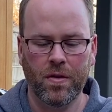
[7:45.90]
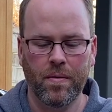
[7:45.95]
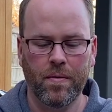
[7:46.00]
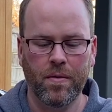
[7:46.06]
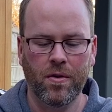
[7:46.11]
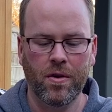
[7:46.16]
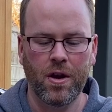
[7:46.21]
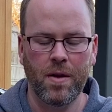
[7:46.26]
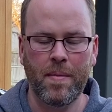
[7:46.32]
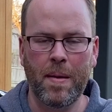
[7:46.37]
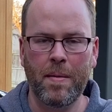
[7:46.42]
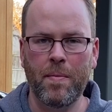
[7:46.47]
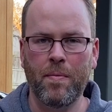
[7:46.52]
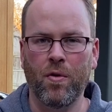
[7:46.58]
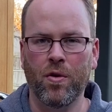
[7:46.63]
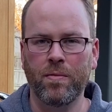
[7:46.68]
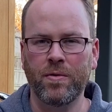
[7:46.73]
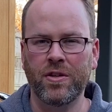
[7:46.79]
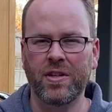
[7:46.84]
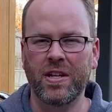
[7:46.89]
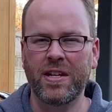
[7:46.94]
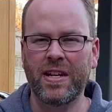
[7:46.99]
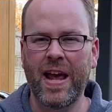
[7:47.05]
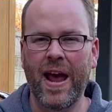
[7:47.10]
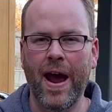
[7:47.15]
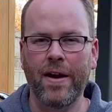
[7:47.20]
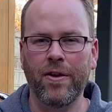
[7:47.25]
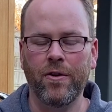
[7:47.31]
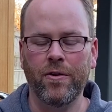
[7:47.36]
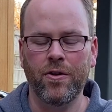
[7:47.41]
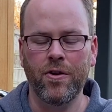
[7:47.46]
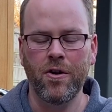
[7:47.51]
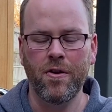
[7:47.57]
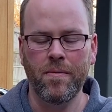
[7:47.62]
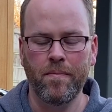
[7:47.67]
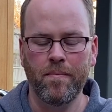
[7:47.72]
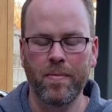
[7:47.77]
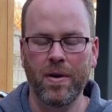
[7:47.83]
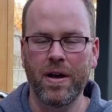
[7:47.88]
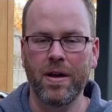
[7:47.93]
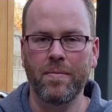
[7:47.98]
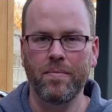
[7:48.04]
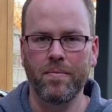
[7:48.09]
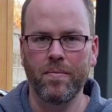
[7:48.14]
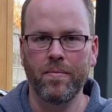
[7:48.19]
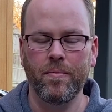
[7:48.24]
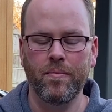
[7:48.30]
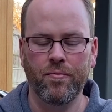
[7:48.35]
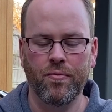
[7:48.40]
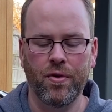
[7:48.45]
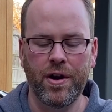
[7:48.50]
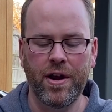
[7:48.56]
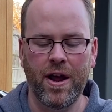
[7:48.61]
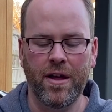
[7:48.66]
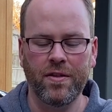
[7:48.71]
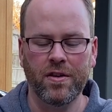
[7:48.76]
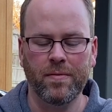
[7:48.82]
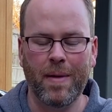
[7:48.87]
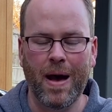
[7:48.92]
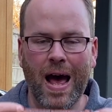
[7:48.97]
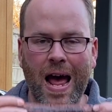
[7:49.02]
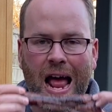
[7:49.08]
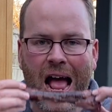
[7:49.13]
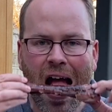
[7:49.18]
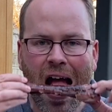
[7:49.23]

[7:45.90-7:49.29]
Could have maybe pulled him just a tad earlier, but pretty on the spot.